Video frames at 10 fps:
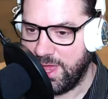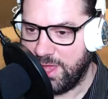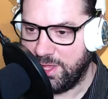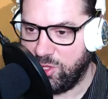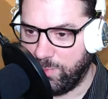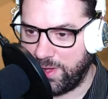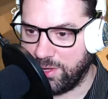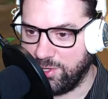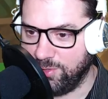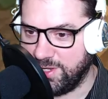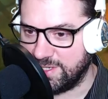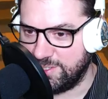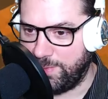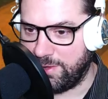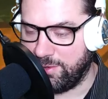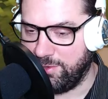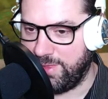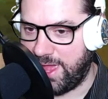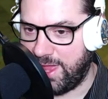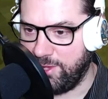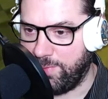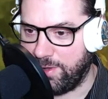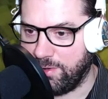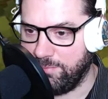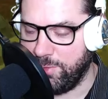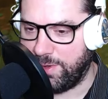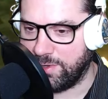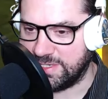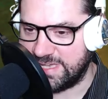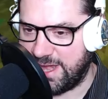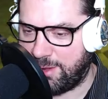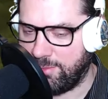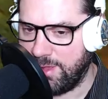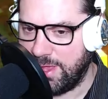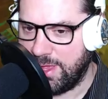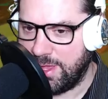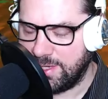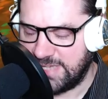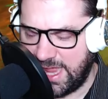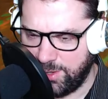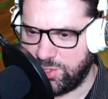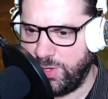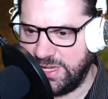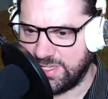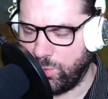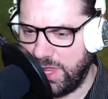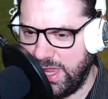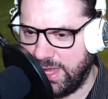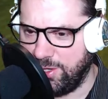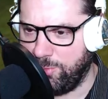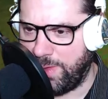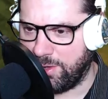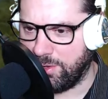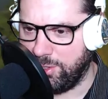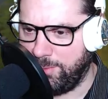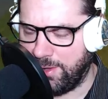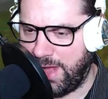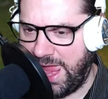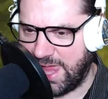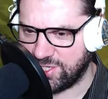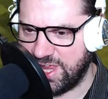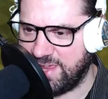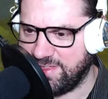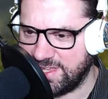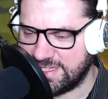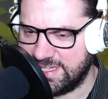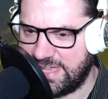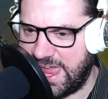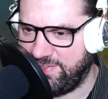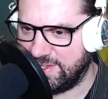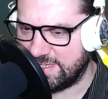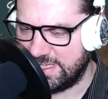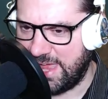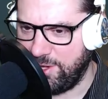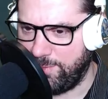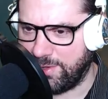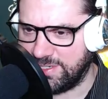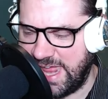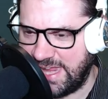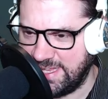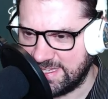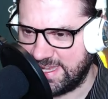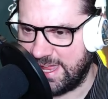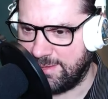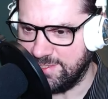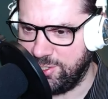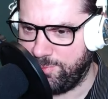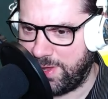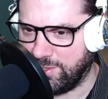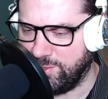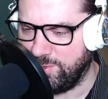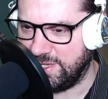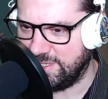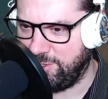you better do this, you better do that, you better set out 10 tweets a week, and you better hashtag this and that and this and that, you better tag these accounts, and you better do this and you